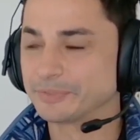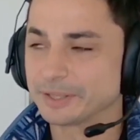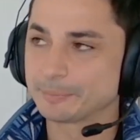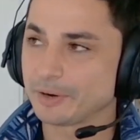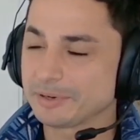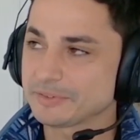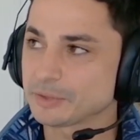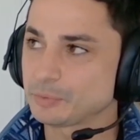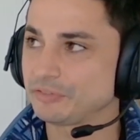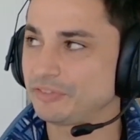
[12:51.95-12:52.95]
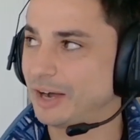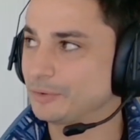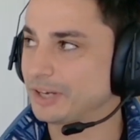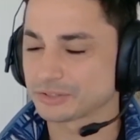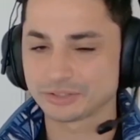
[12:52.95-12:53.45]
The problem that we
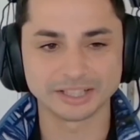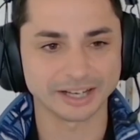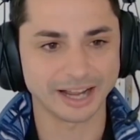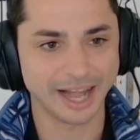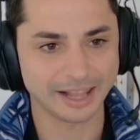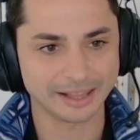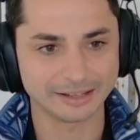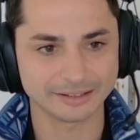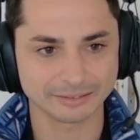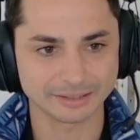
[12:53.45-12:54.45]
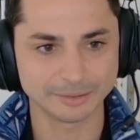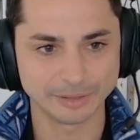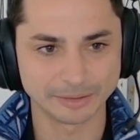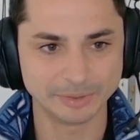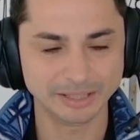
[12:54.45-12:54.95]
found actually in reality is that we
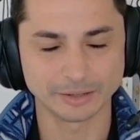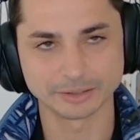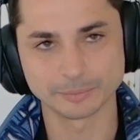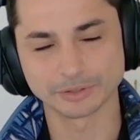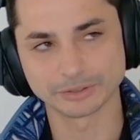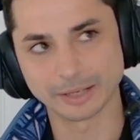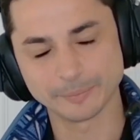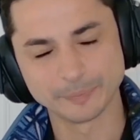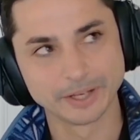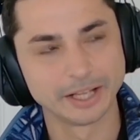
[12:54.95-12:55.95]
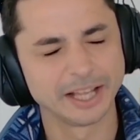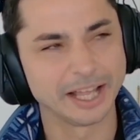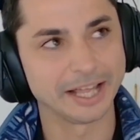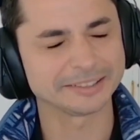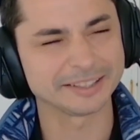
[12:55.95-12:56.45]
did build out the prototype
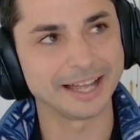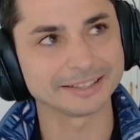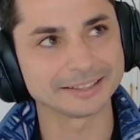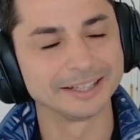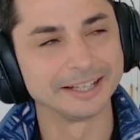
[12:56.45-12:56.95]
is that